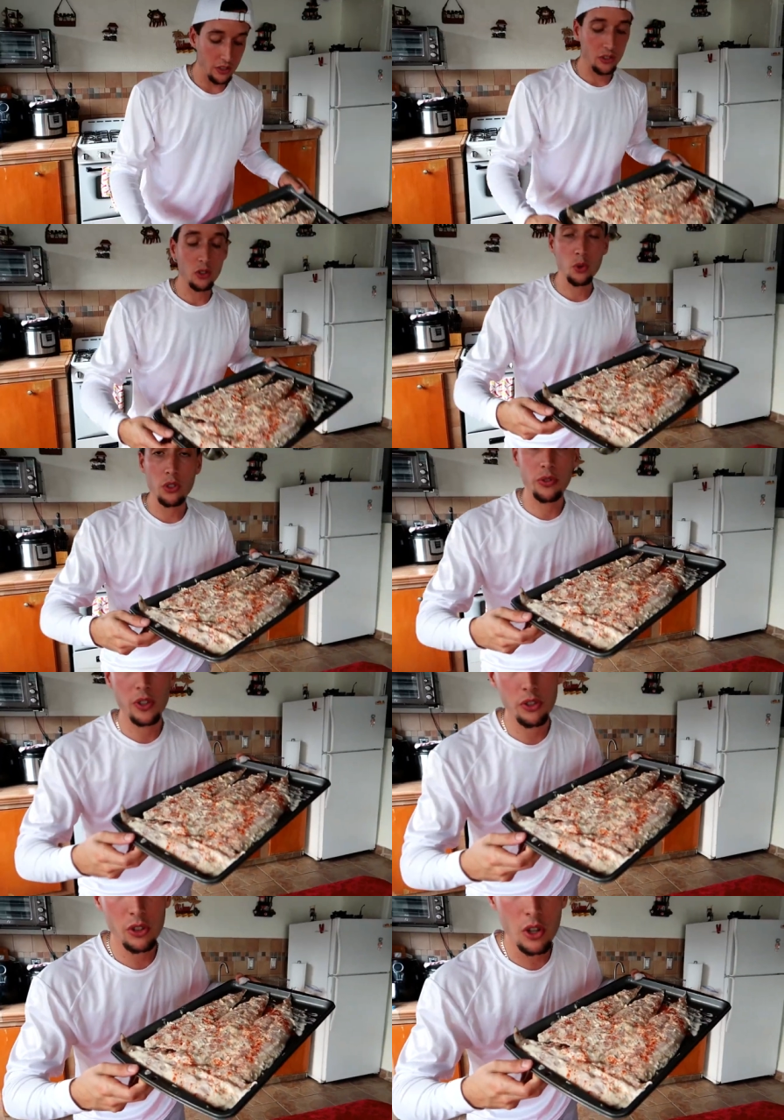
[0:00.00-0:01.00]
guys could do this
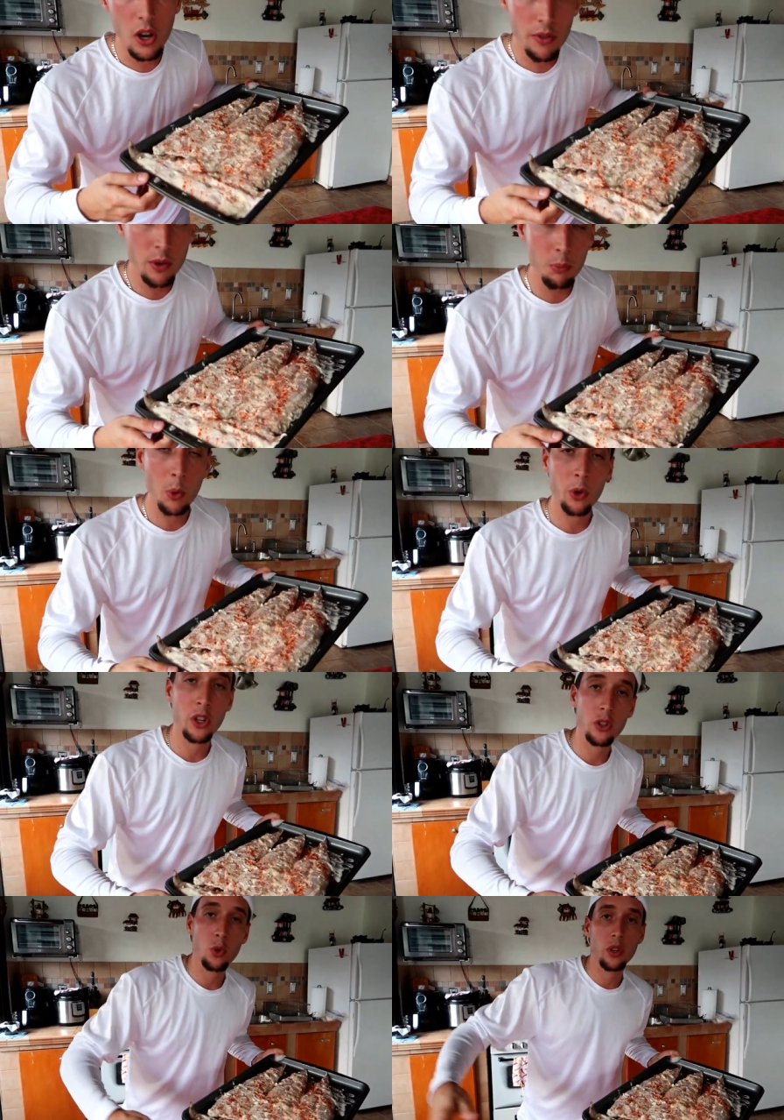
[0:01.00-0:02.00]
fish in the oven but we're
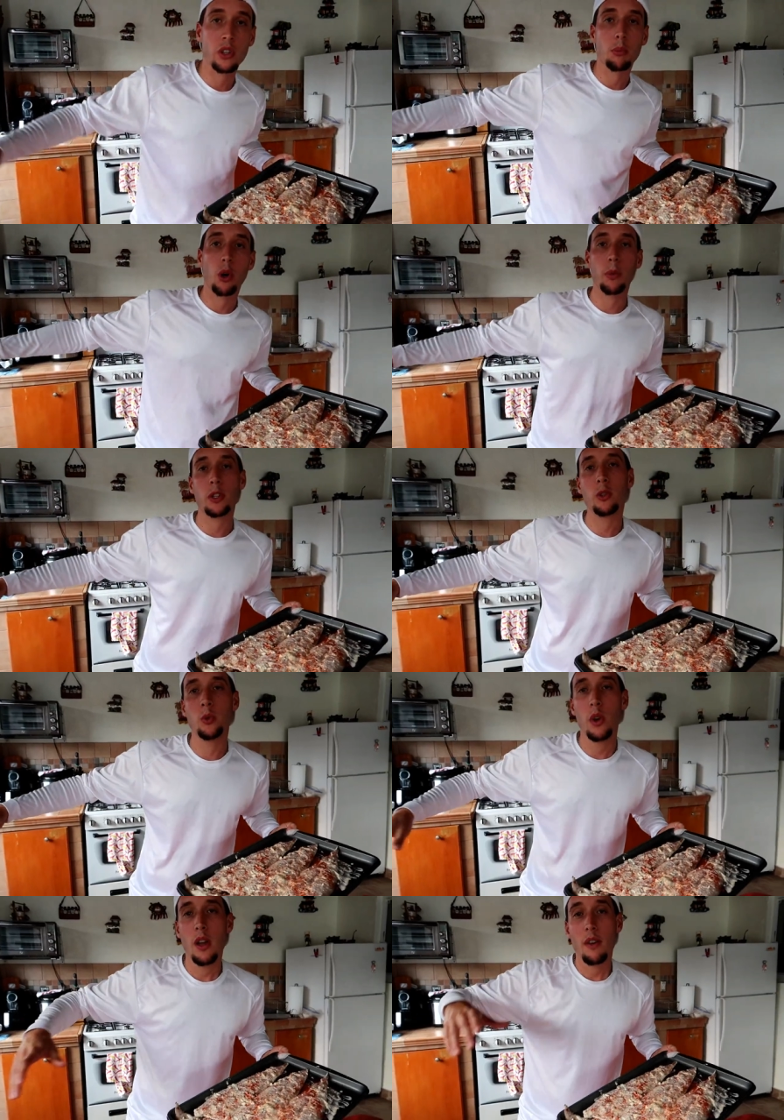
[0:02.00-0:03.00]
gonna do it in the barbecue